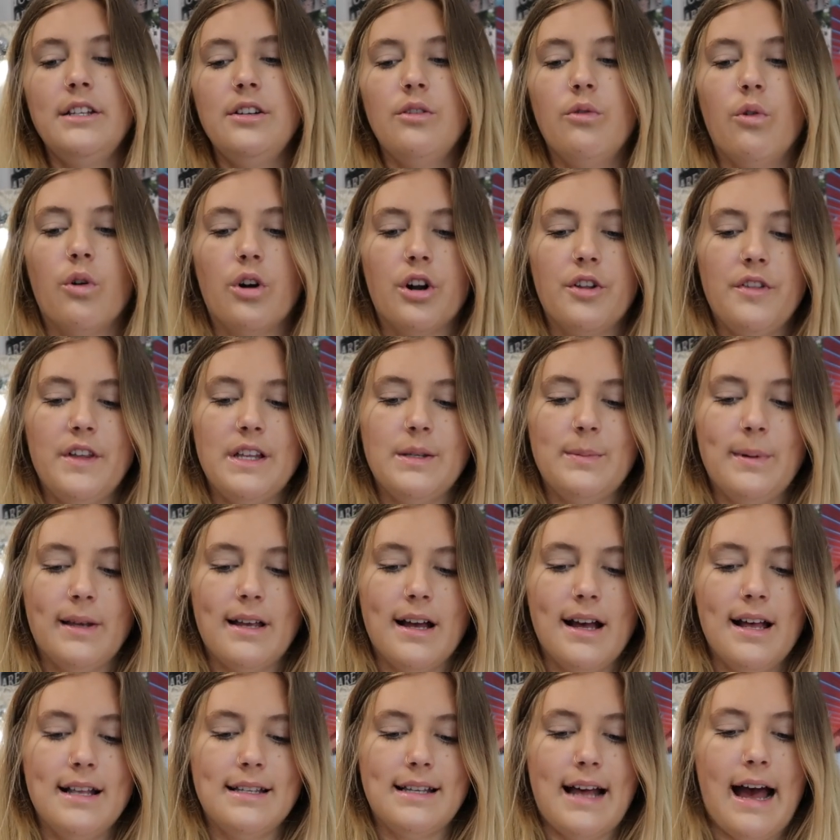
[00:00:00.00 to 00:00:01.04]
to order these
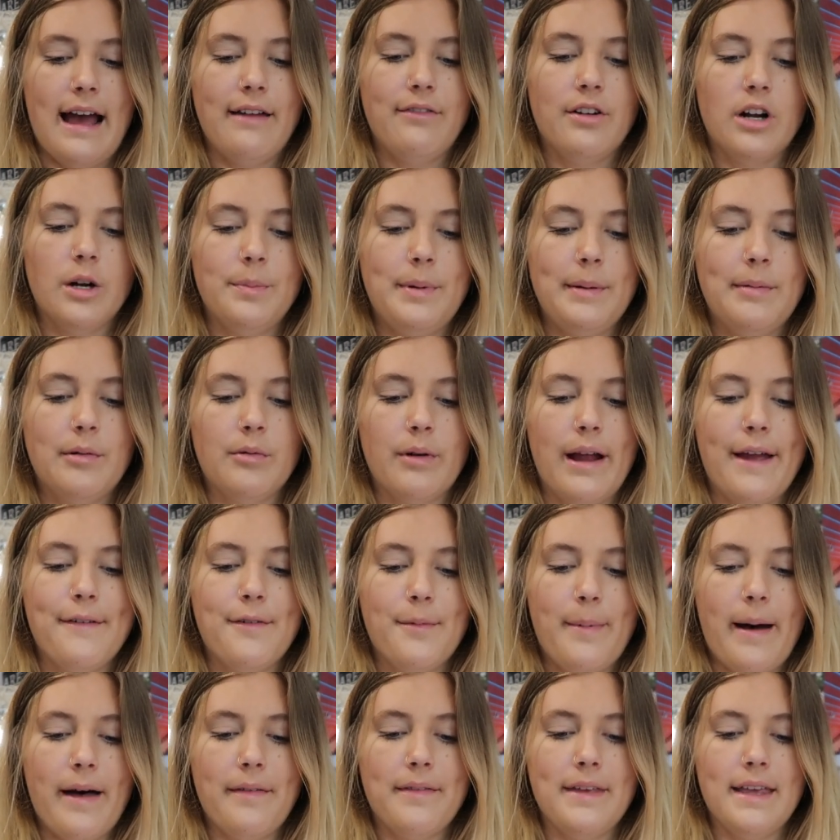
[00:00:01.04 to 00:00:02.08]
because I've heard people rave
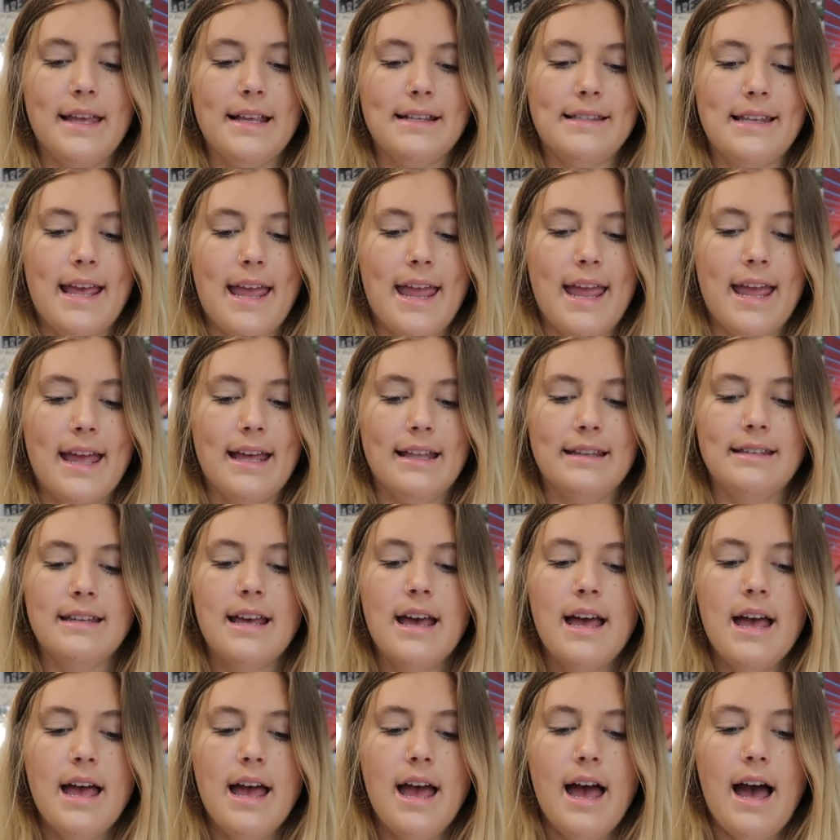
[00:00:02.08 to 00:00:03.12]
about these and
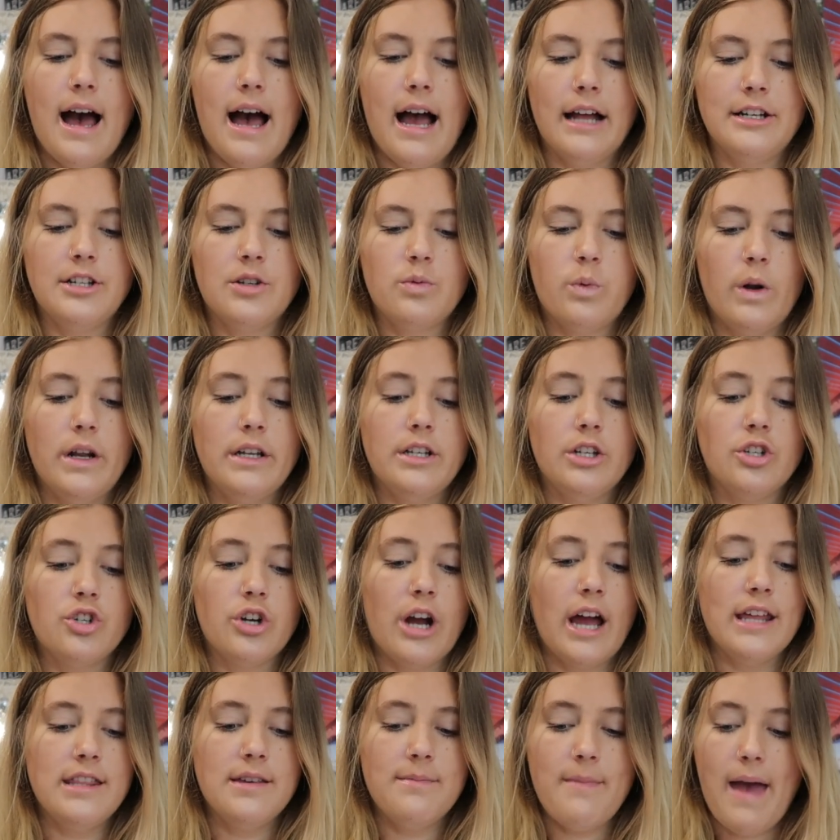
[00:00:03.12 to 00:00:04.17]
I just wanted to
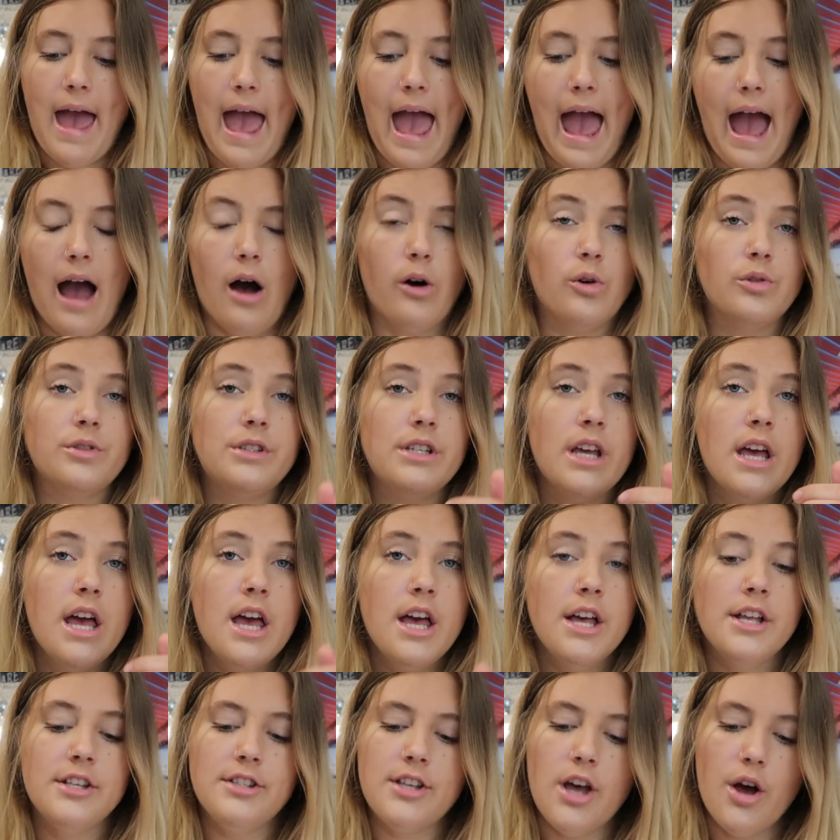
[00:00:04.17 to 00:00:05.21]
try them out.
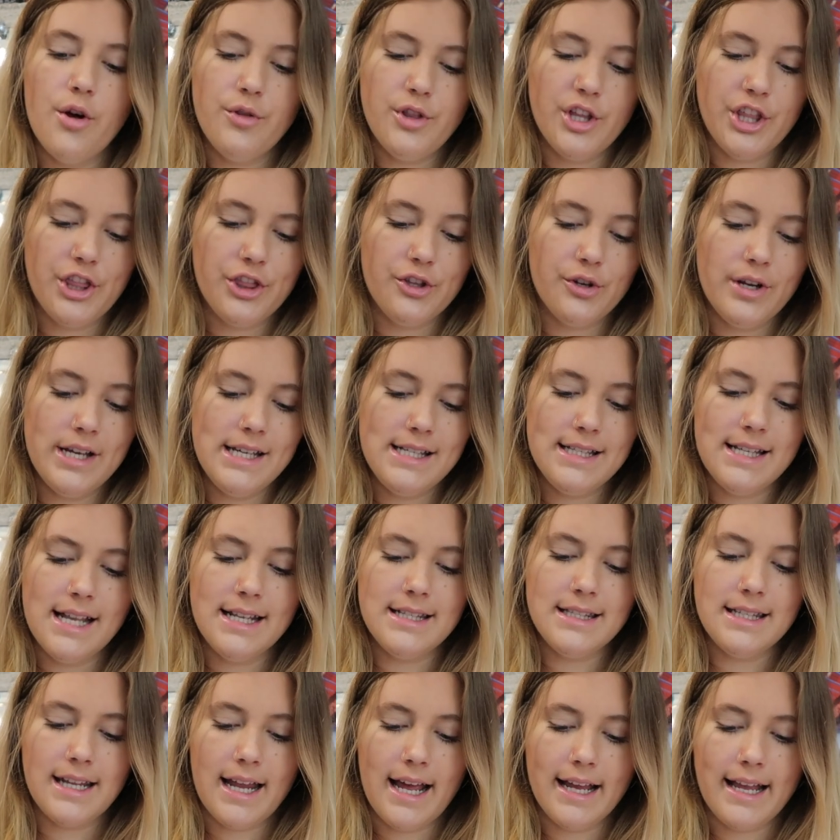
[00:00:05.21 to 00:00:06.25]
So the three
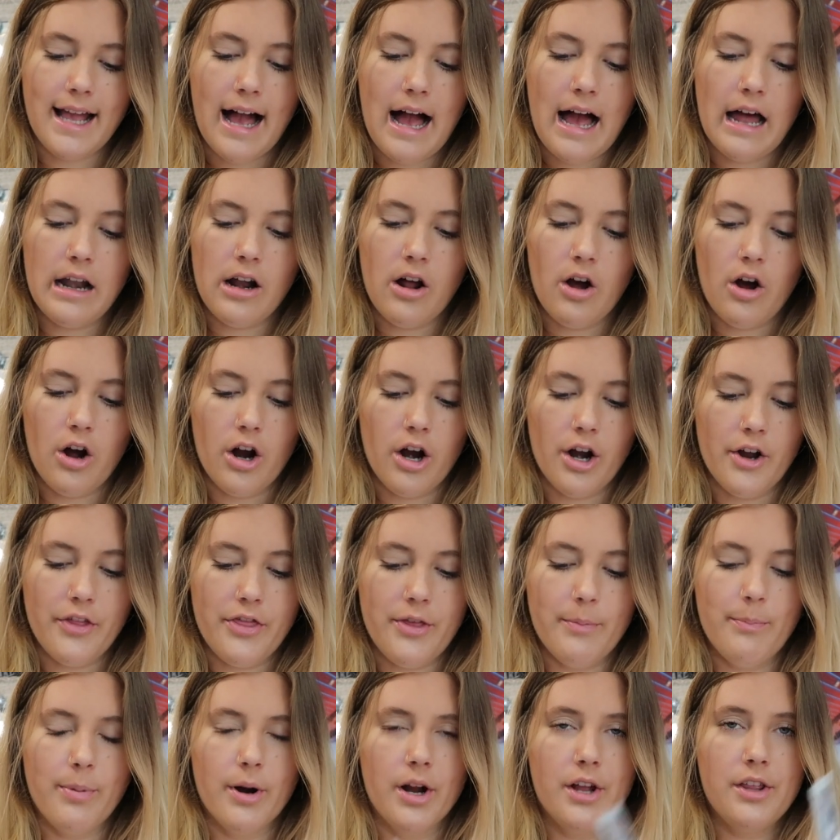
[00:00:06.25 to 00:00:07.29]
scents that I got are
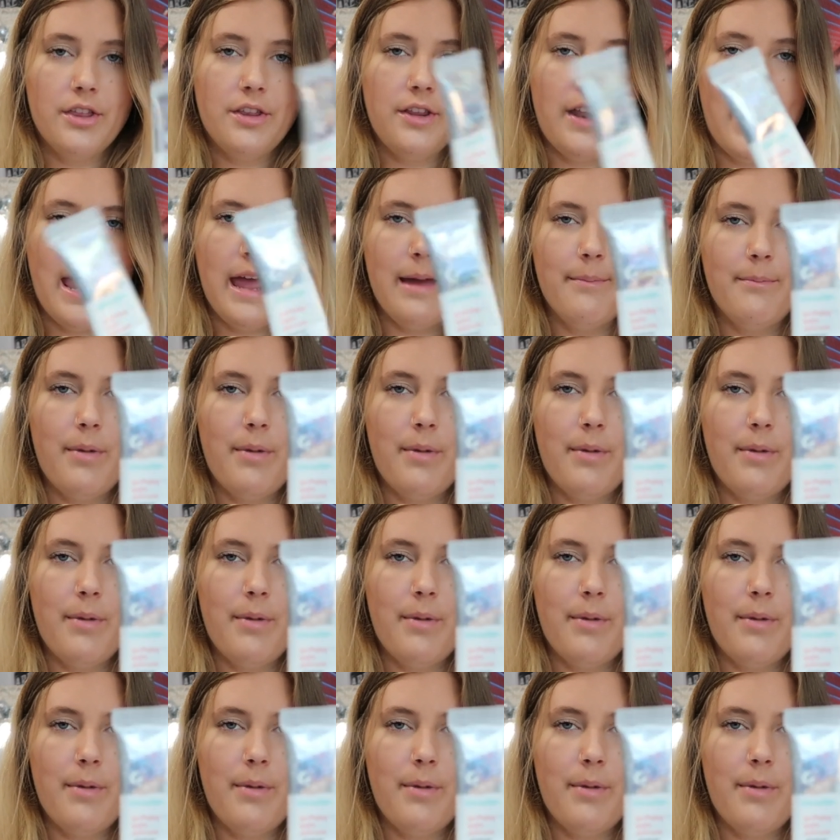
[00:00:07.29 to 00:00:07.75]
the Birthday